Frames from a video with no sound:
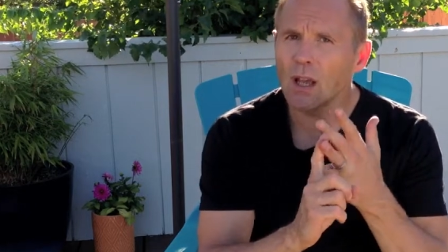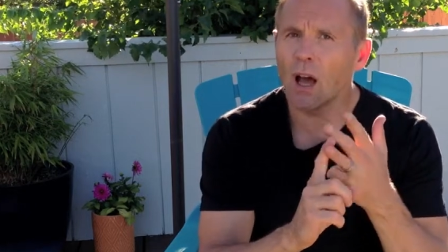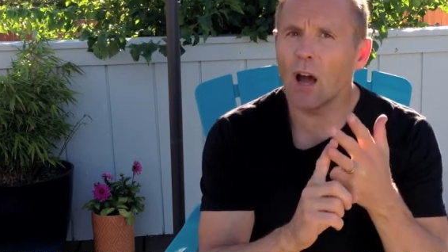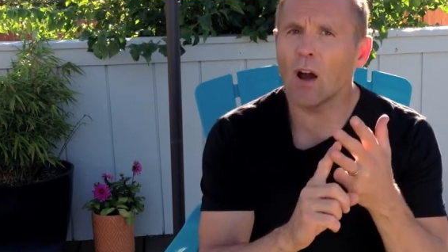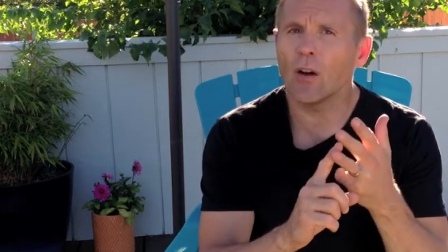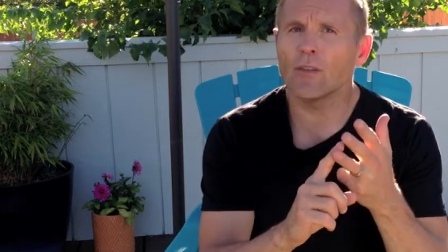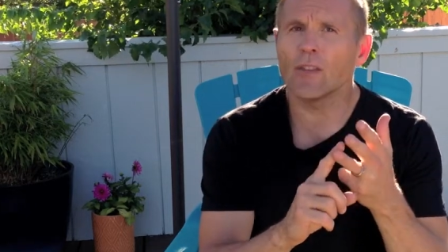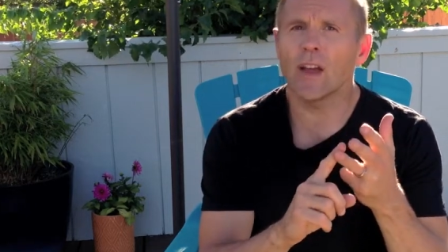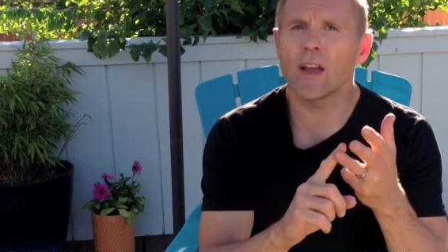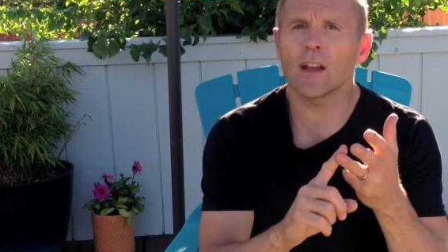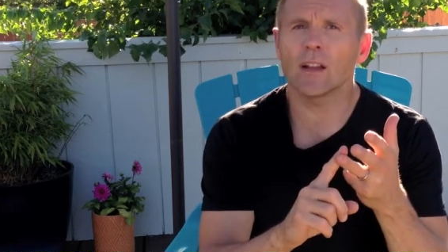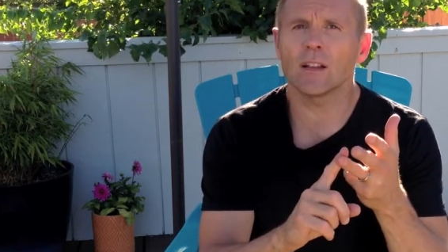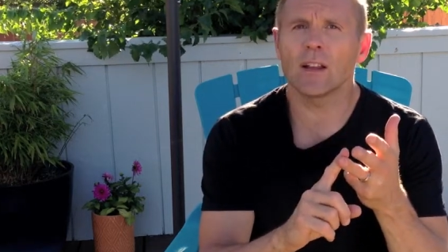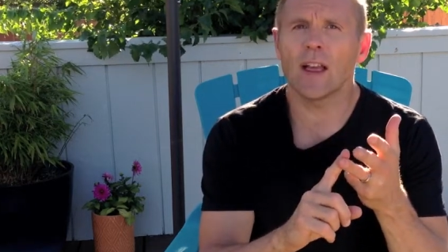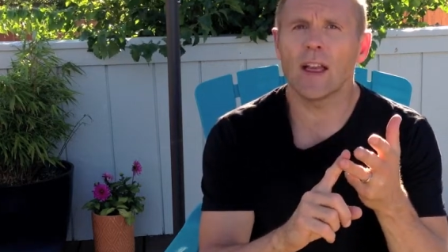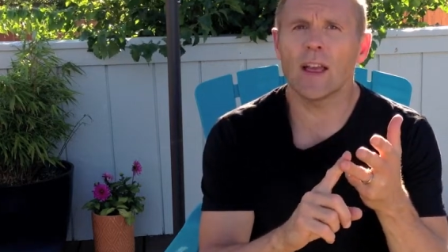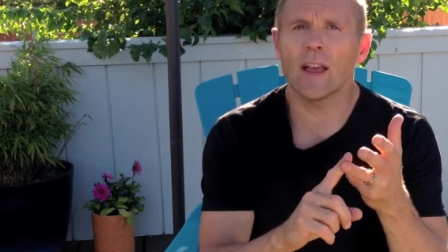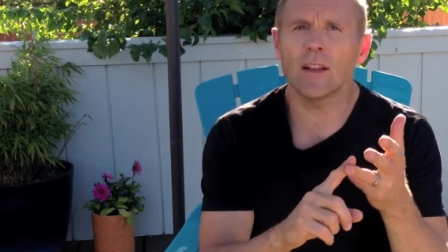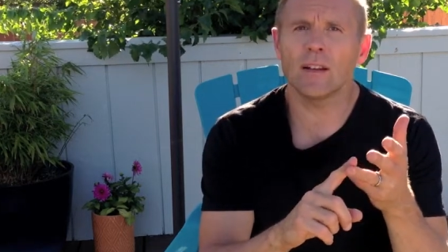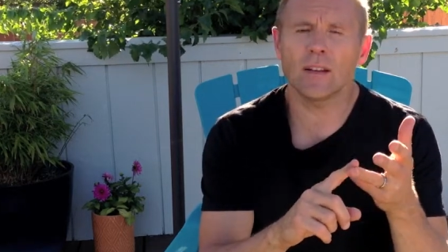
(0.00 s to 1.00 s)
of that
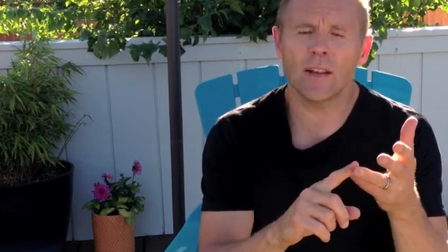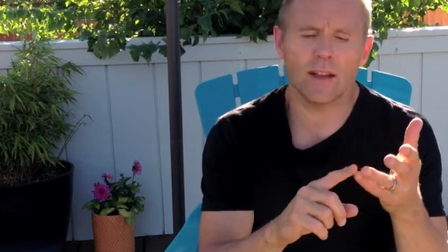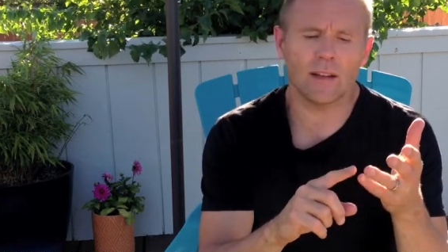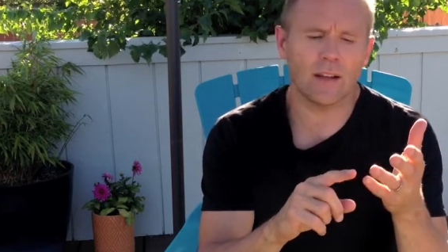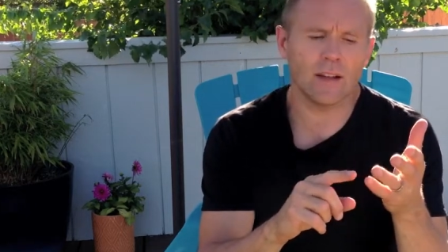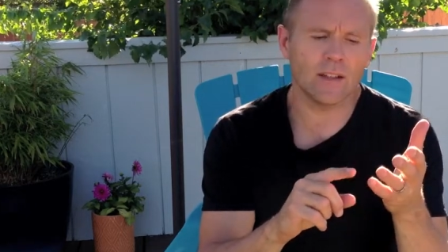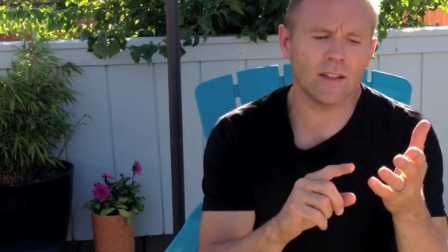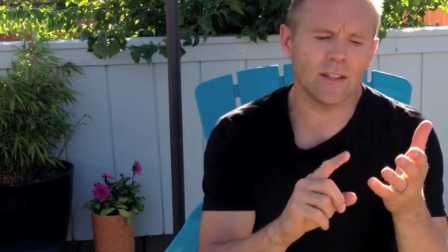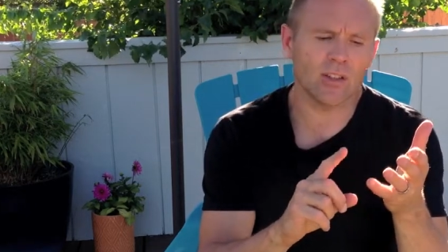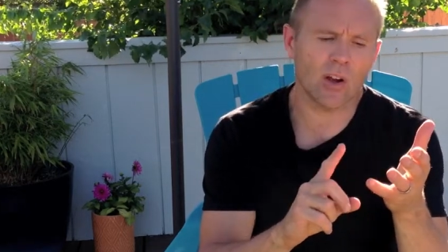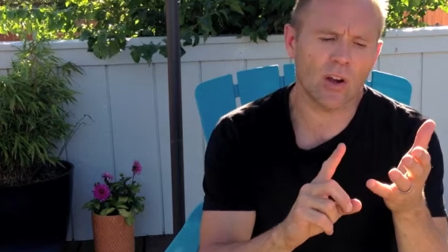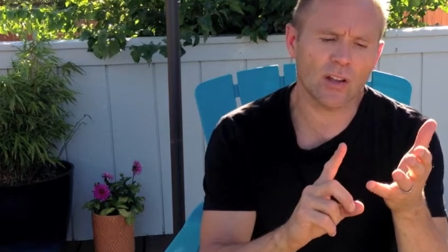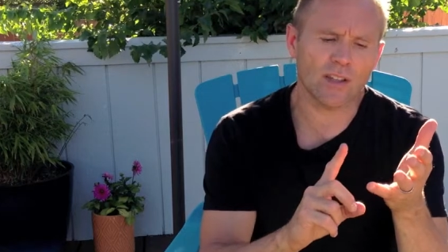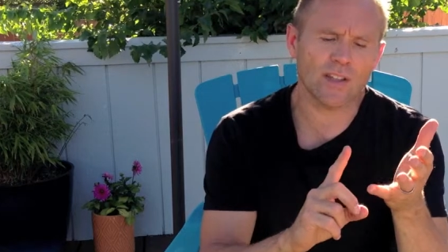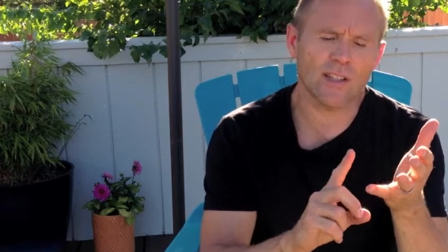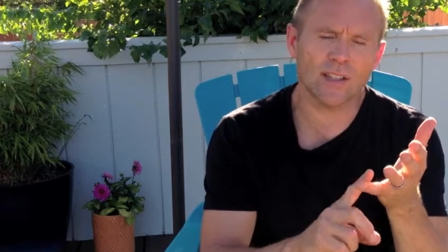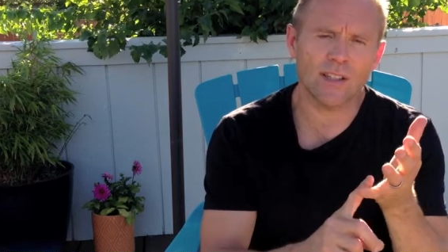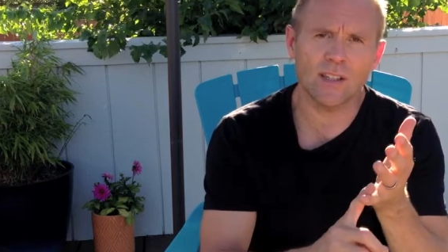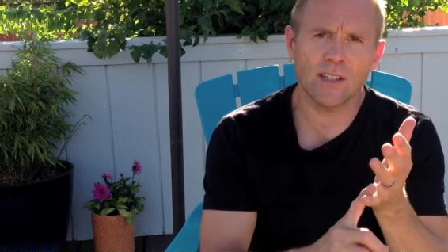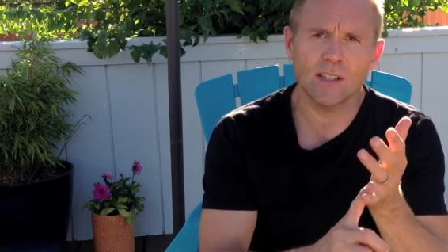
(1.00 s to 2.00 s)
gland and any
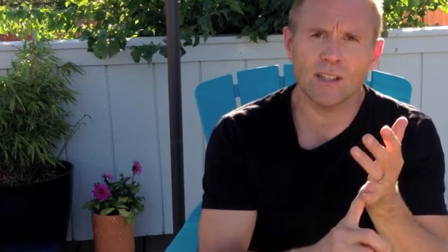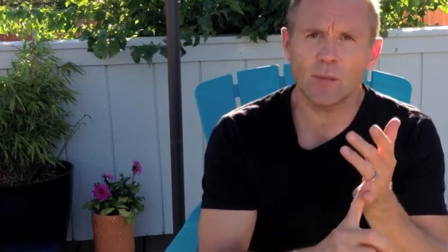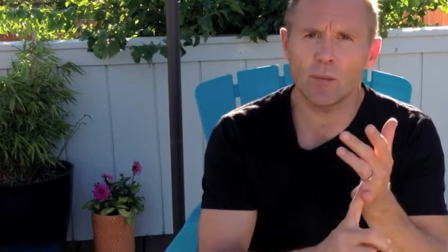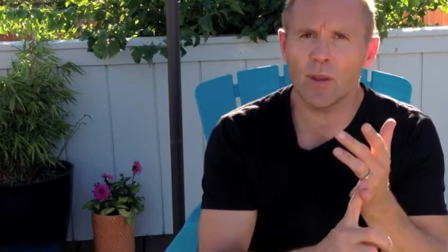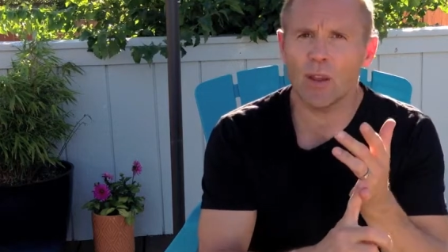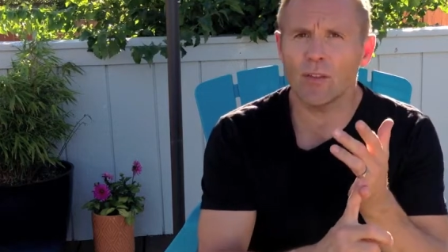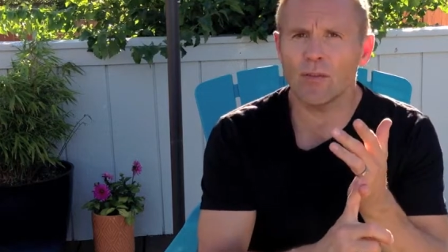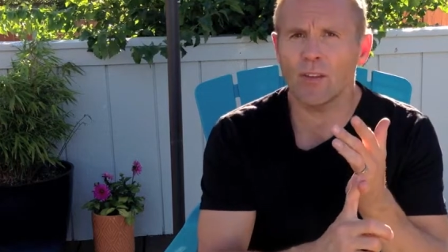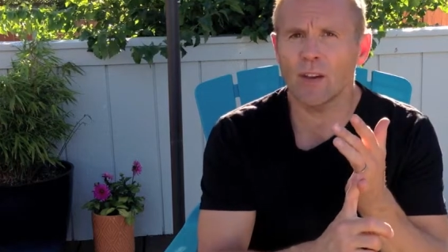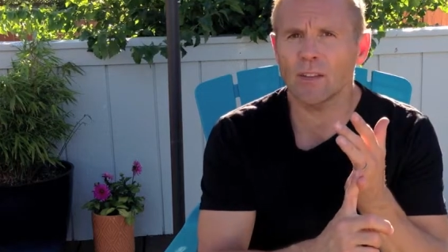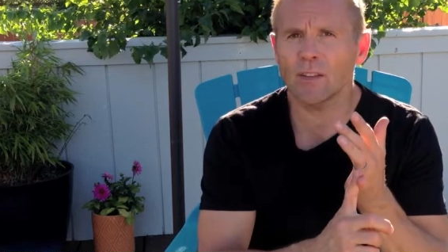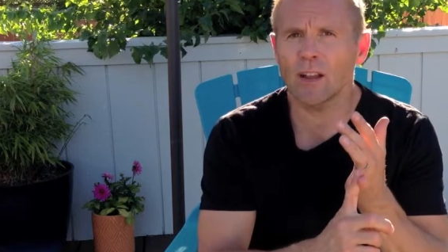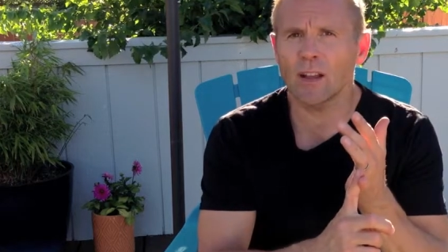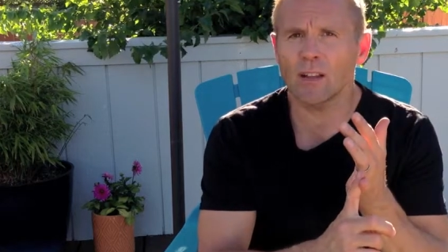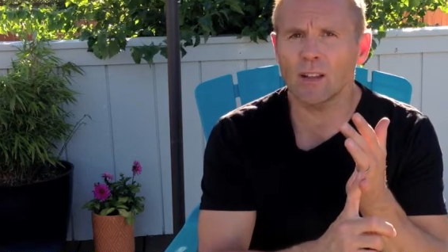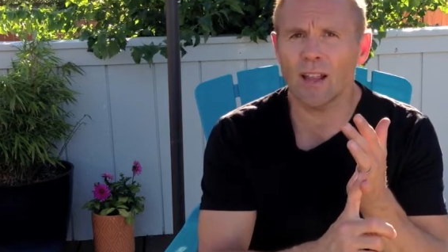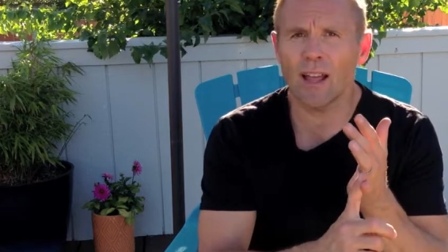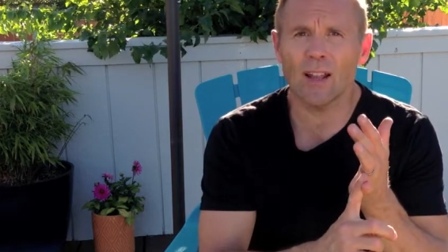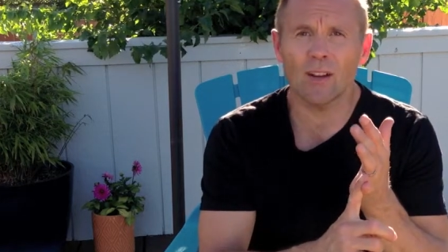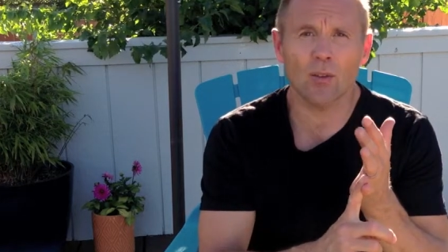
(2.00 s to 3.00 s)
toxicities that may affect
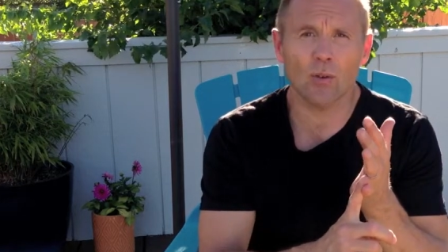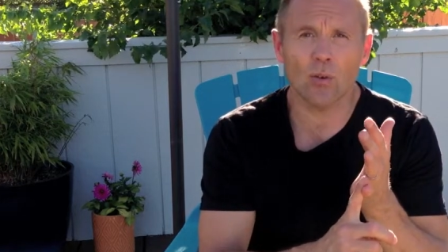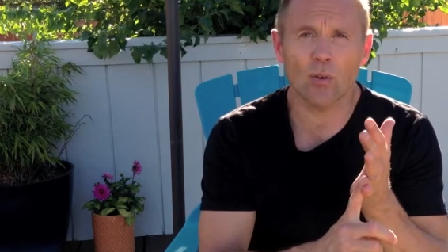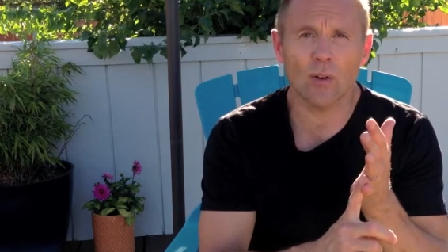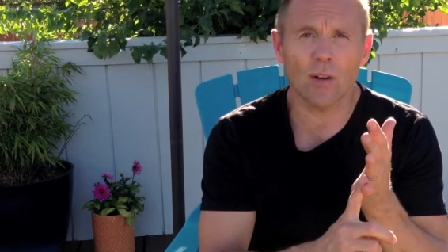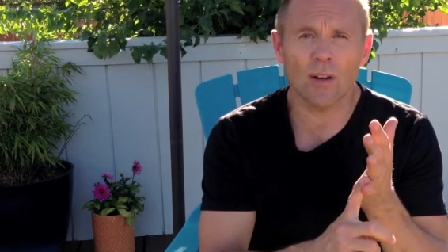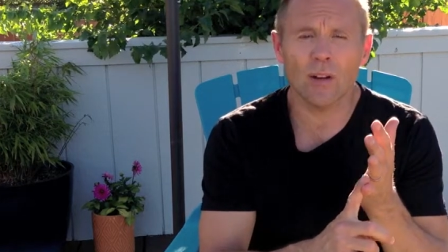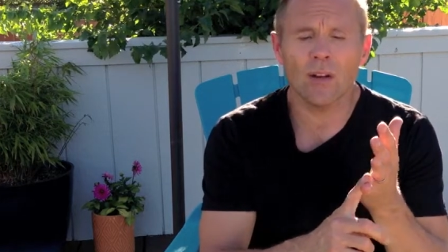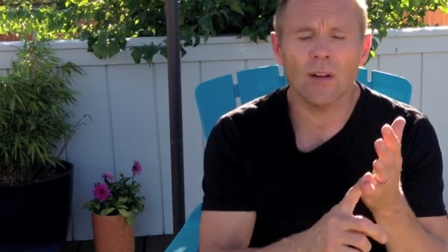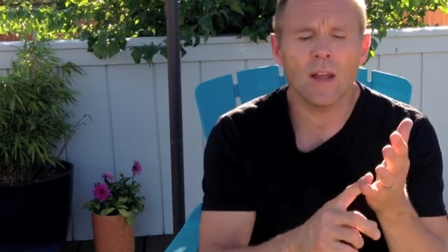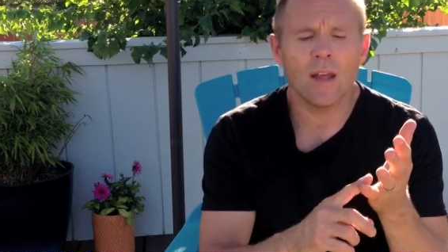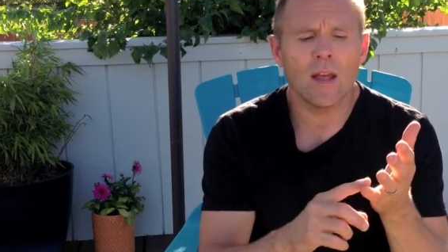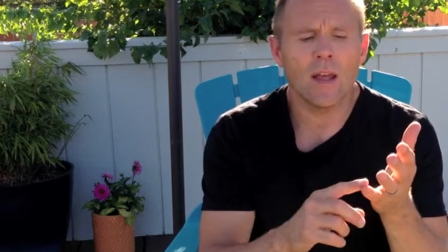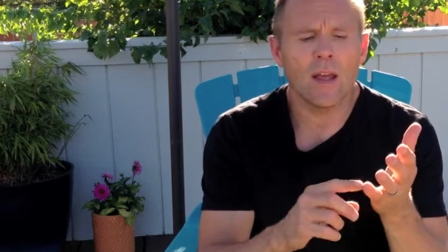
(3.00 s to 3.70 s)
that gland or organ.